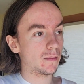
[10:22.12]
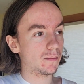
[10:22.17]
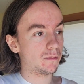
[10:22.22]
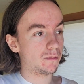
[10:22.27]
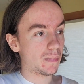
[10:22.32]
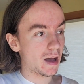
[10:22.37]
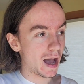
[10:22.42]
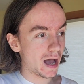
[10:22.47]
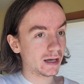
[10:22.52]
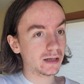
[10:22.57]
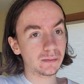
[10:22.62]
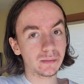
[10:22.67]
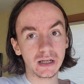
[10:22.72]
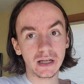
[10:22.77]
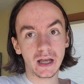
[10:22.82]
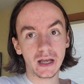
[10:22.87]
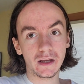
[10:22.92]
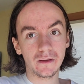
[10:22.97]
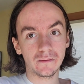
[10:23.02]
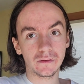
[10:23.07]
bad
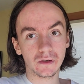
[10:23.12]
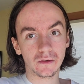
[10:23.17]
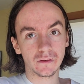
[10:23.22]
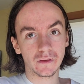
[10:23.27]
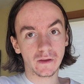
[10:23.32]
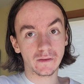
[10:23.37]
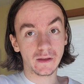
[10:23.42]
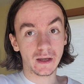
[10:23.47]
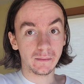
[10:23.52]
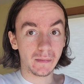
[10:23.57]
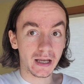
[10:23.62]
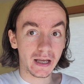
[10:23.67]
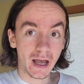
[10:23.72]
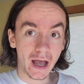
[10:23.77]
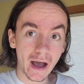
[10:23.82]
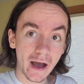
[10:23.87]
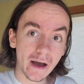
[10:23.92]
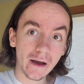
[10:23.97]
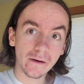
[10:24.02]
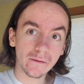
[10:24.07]
behavior that they may
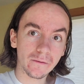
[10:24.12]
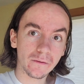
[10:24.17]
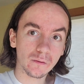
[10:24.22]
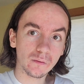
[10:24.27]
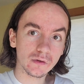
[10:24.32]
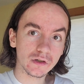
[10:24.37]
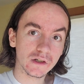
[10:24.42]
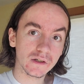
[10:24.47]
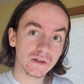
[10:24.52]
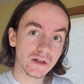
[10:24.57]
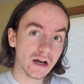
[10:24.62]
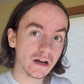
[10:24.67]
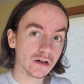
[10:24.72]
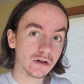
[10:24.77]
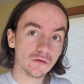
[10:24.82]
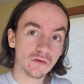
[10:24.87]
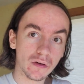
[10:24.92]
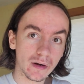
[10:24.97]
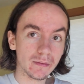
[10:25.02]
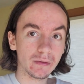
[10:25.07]
have, which is not
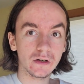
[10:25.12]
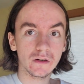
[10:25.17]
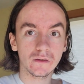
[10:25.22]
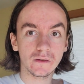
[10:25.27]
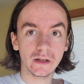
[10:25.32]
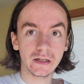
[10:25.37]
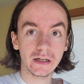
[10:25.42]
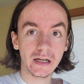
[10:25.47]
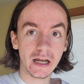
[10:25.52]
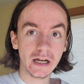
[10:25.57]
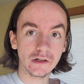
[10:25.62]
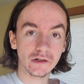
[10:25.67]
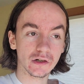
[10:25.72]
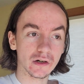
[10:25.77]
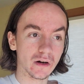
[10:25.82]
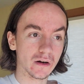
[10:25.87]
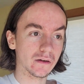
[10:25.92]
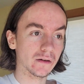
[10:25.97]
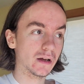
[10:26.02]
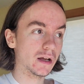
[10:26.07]
criminal in
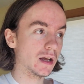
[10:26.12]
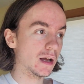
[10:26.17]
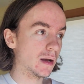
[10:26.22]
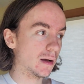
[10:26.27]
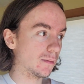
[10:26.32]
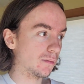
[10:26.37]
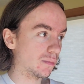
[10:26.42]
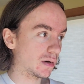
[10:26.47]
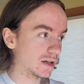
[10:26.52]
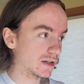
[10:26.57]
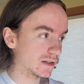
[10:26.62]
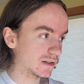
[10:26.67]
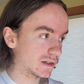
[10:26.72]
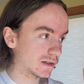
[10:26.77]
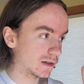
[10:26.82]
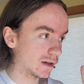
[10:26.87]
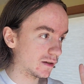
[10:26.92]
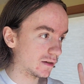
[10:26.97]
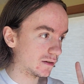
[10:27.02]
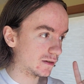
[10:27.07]
nature, but is
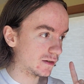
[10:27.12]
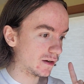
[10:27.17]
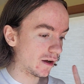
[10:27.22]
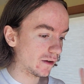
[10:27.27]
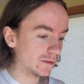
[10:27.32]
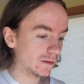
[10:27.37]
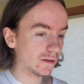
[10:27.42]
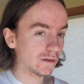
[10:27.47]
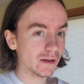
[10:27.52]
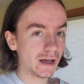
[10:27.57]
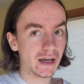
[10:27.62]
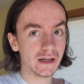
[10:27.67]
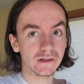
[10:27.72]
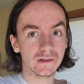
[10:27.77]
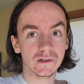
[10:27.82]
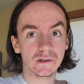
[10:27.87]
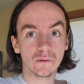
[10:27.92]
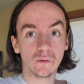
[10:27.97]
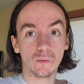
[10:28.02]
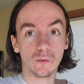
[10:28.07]

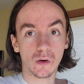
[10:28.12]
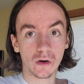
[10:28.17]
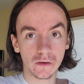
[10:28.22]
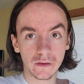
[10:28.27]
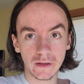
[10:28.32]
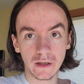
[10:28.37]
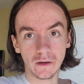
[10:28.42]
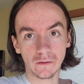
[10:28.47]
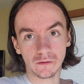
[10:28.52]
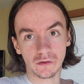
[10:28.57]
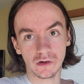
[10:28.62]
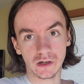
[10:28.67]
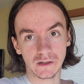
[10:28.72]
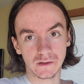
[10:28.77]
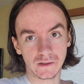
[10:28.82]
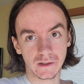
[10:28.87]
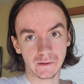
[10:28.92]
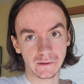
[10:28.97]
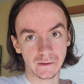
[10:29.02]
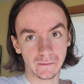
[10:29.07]
nonetheless worthy of
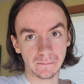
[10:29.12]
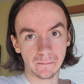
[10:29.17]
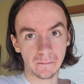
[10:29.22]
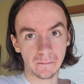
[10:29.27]
criticism.